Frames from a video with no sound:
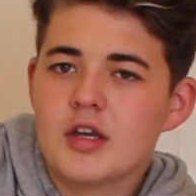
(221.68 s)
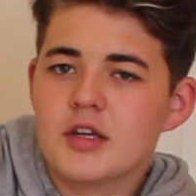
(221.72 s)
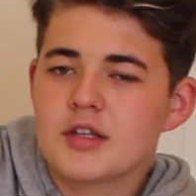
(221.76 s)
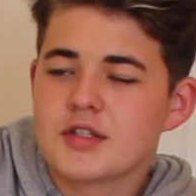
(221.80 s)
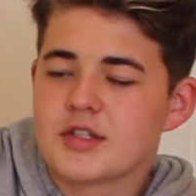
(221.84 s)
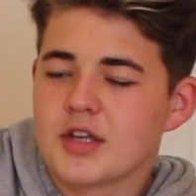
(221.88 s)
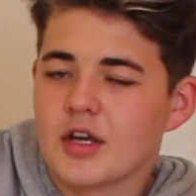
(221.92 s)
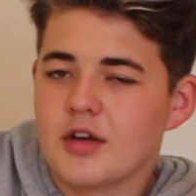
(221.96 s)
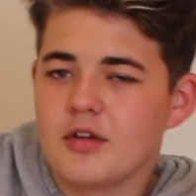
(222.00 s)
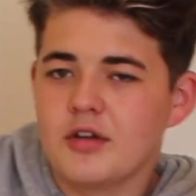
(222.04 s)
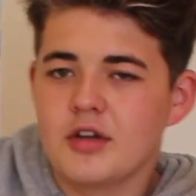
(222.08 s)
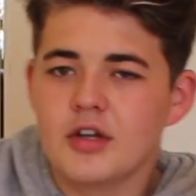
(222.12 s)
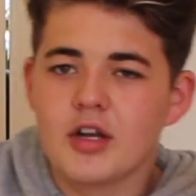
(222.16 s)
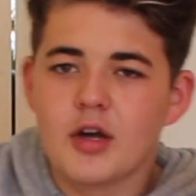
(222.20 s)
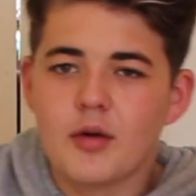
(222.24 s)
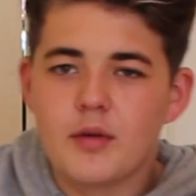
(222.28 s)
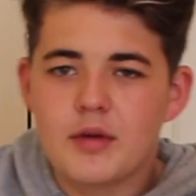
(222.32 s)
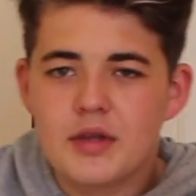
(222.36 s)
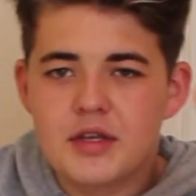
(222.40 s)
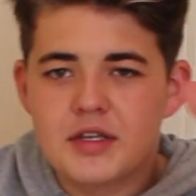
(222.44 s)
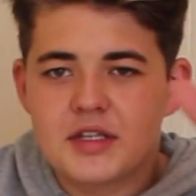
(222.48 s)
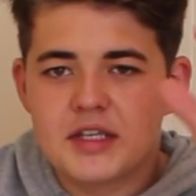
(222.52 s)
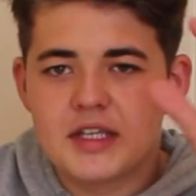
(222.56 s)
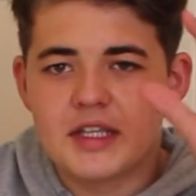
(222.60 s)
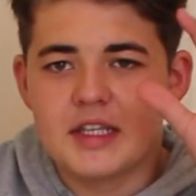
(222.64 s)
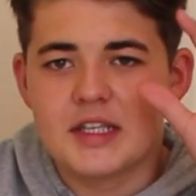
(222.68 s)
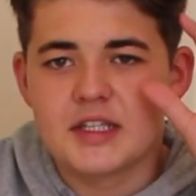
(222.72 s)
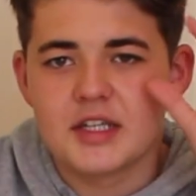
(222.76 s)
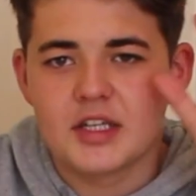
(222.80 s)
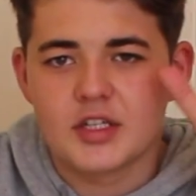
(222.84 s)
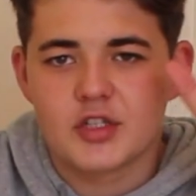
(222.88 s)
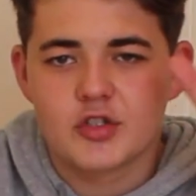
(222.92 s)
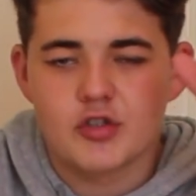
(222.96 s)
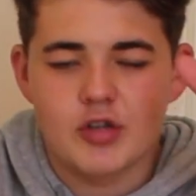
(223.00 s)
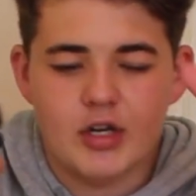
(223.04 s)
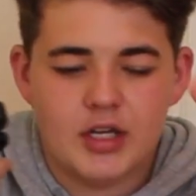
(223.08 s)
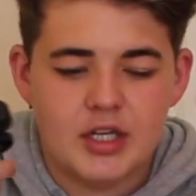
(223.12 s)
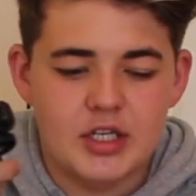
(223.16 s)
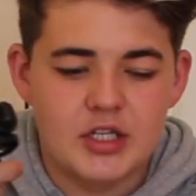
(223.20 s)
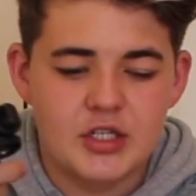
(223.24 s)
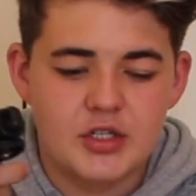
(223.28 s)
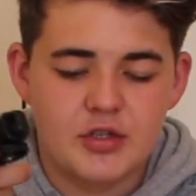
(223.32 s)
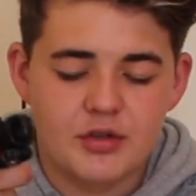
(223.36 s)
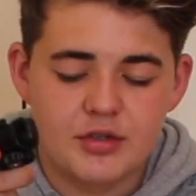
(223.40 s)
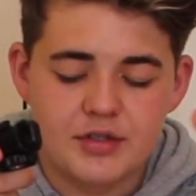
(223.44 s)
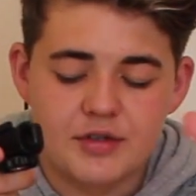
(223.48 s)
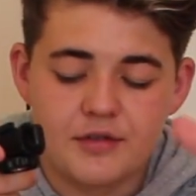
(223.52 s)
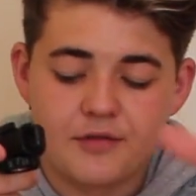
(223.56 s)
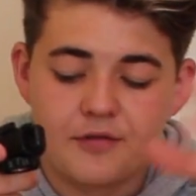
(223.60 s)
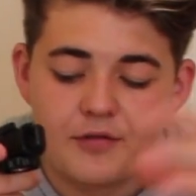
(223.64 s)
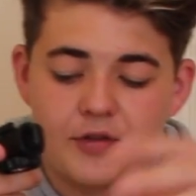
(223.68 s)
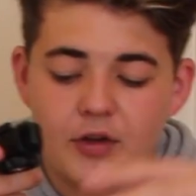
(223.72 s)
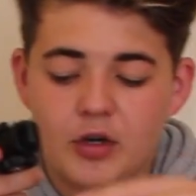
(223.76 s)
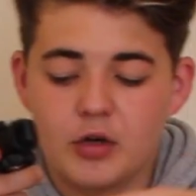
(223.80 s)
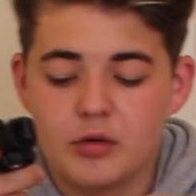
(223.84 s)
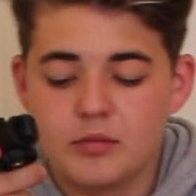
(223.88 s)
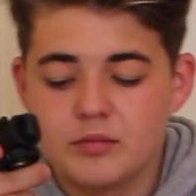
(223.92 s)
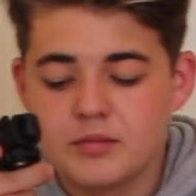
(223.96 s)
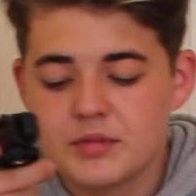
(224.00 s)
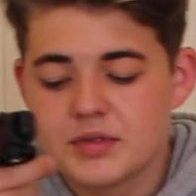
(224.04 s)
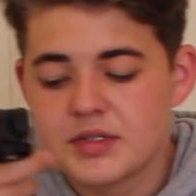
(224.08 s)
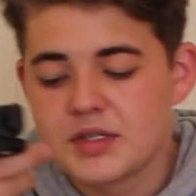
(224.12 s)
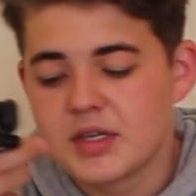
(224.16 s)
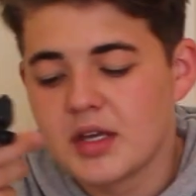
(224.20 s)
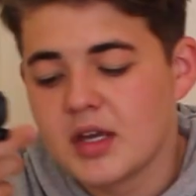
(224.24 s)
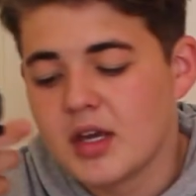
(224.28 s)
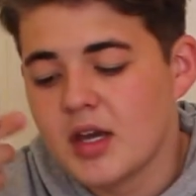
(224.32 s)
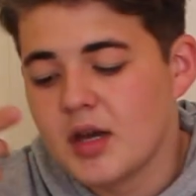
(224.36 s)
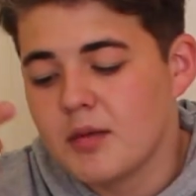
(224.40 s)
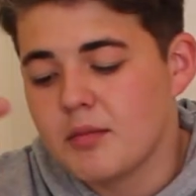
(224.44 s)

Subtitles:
So you know when you see these like tracking shots in films,